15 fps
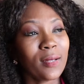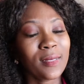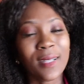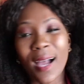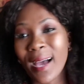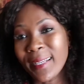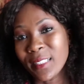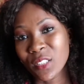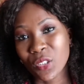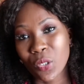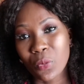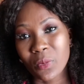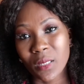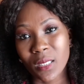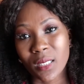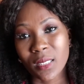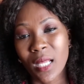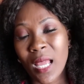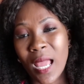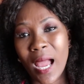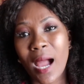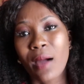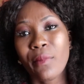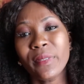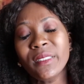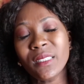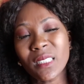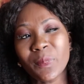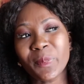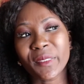God is so good. I went
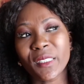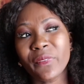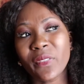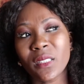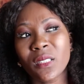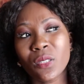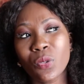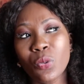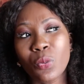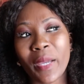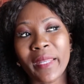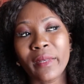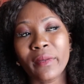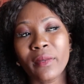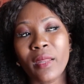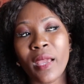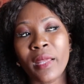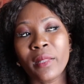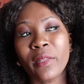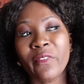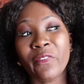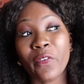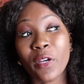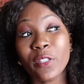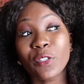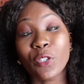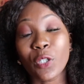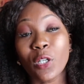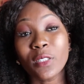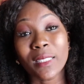to this specific school, and the
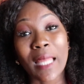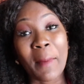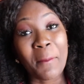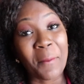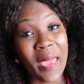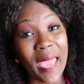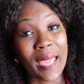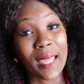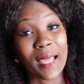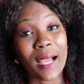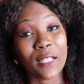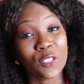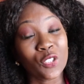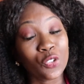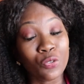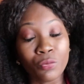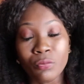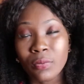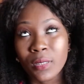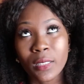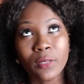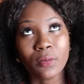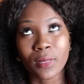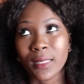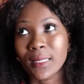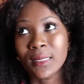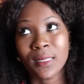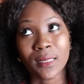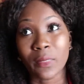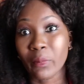first girl that I met, she, literally,
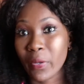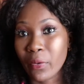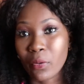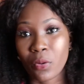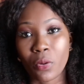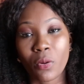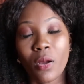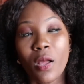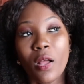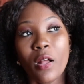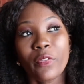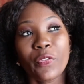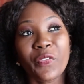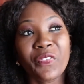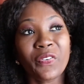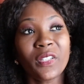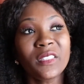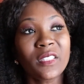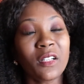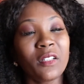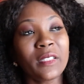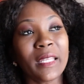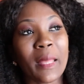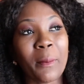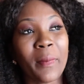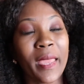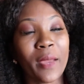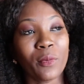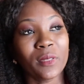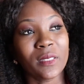this is a miracle. The first girl that I
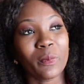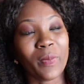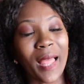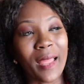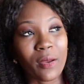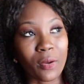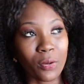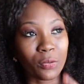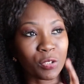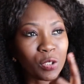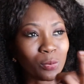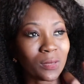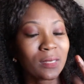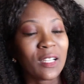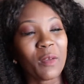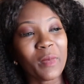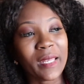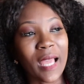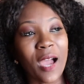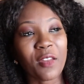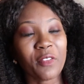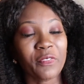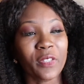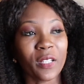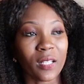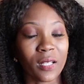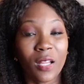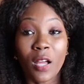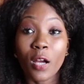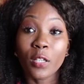met was a black girl. She was coming out of
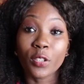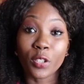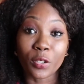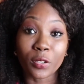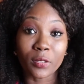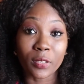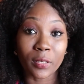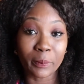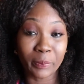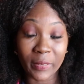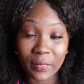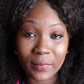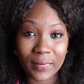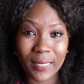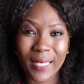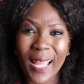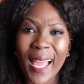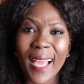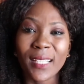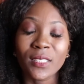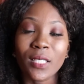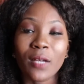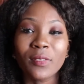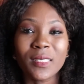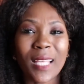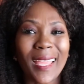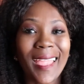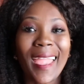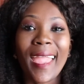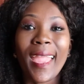the building, and I asked her, I was
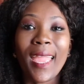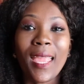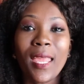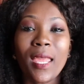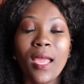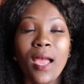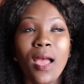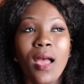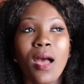like, hey,